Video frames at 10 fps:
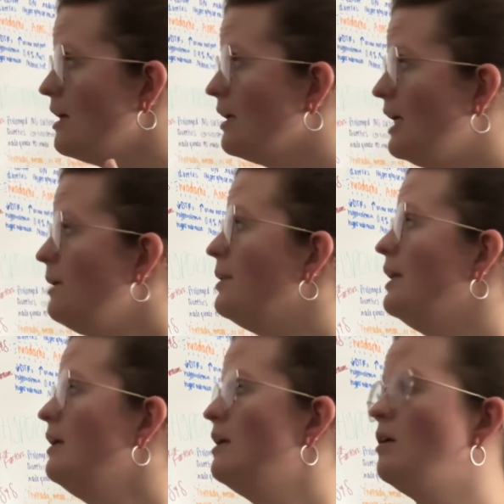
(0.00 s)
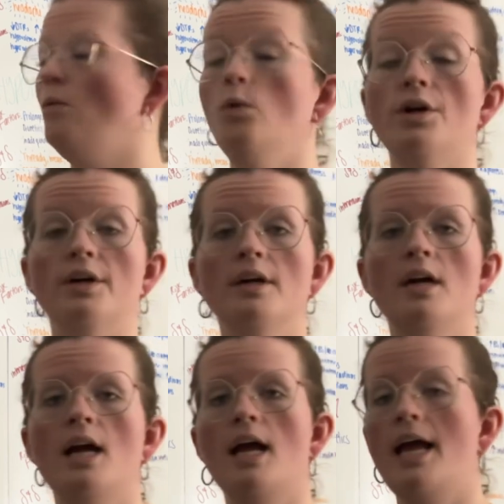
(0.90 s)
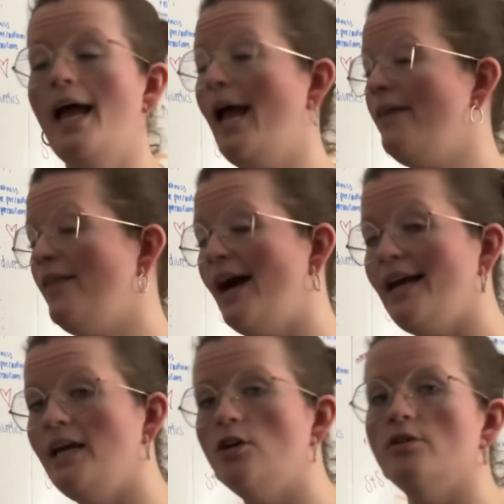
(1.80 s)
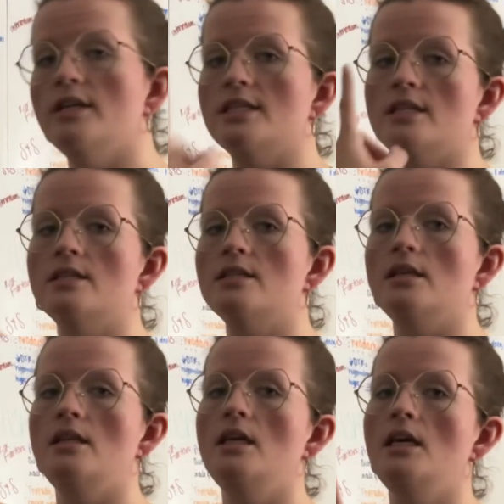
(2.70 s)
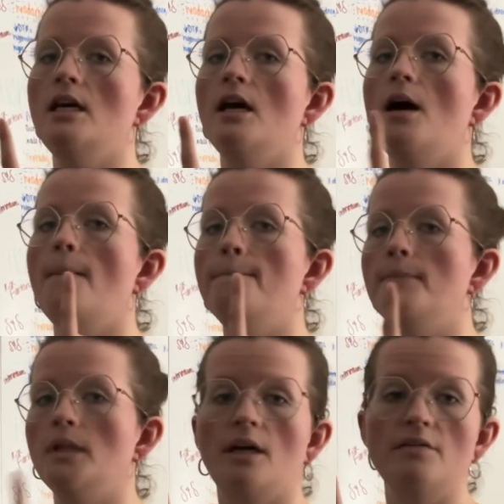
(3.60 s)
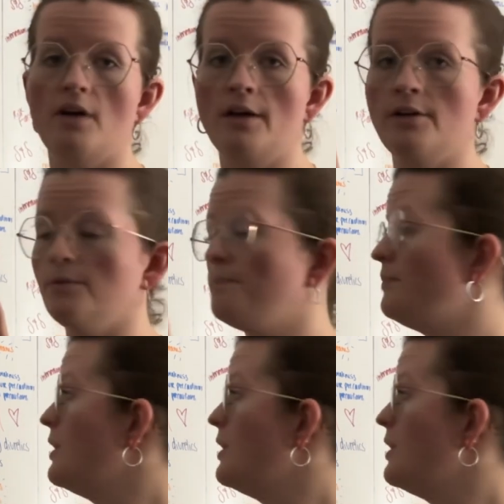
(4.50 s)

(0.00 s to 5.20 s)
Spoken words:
keeping water, and that increases the blood volume,